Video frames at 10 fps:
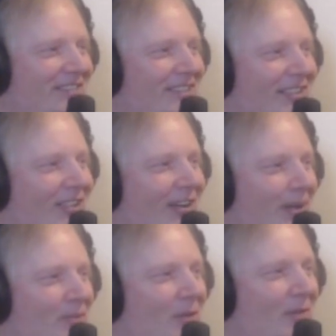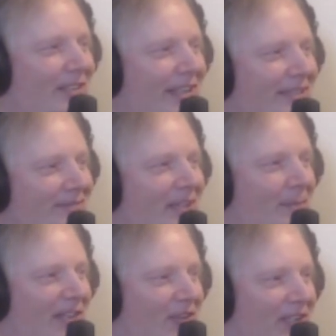it caught up to her and they
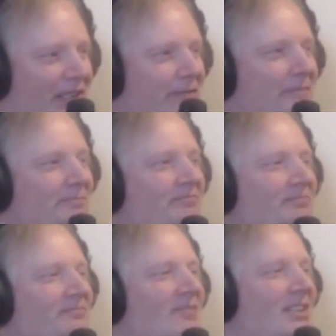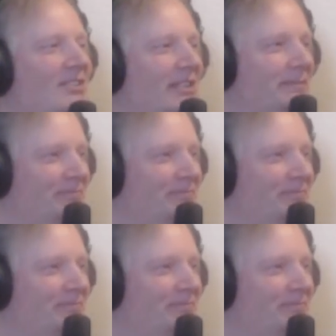made her leave. So,